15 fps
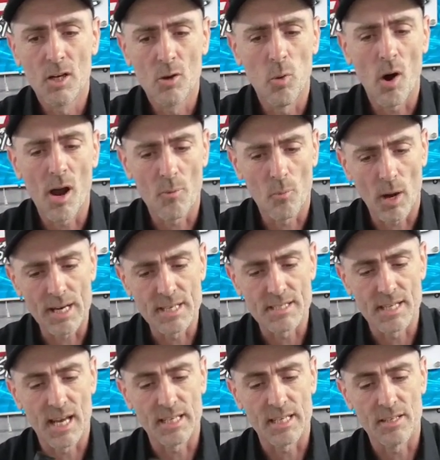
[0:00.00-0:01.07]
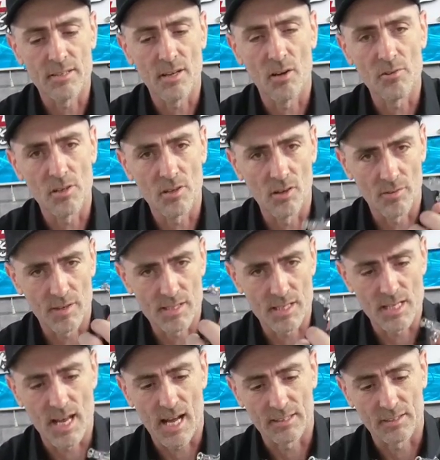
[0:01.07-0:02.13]
Quite weighty, you'd know you've got
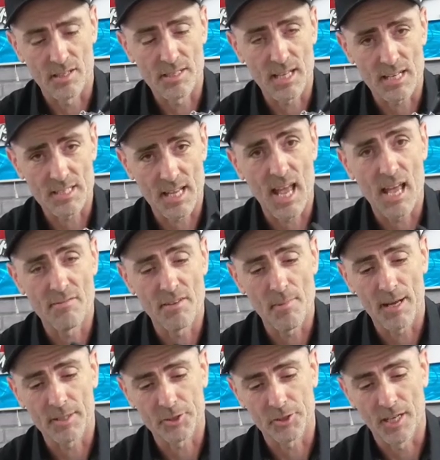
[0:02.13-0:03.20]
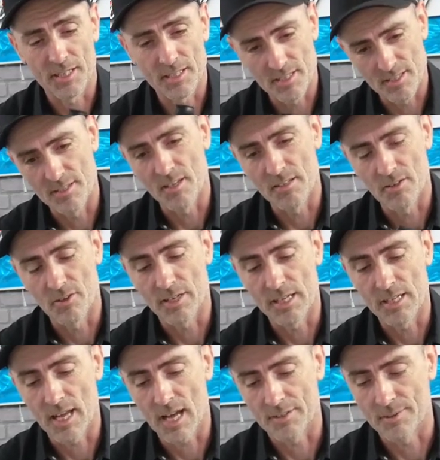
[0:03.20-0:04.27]
this in your hand, because that's a heavy battery, you'd know you've got
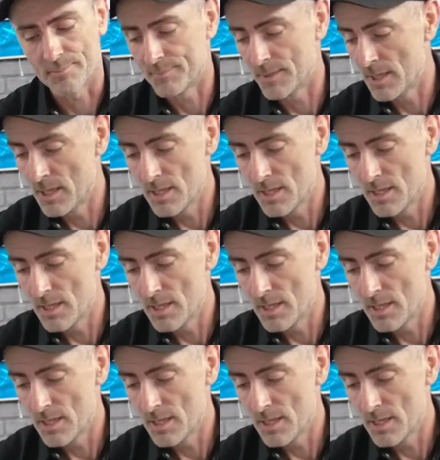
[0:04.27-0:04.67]
it in your hand.